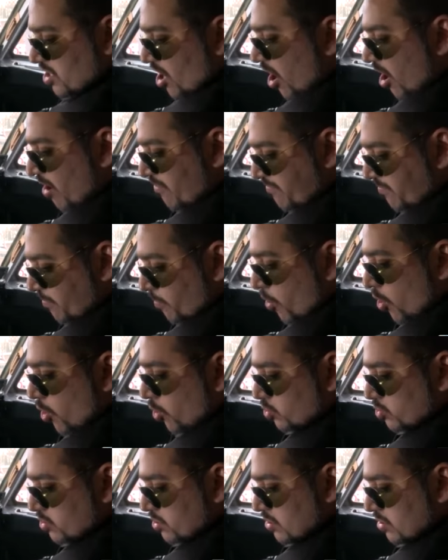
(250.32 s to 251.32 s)
off
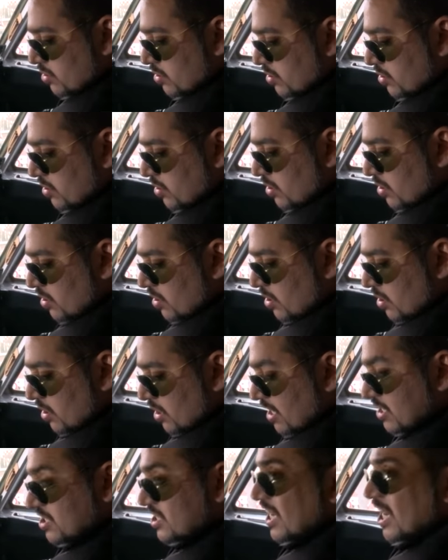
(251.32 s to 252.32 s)
mode,
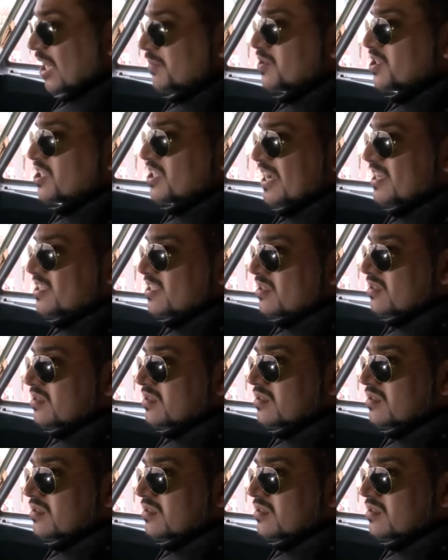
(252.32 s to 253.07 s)
it cannot be detected?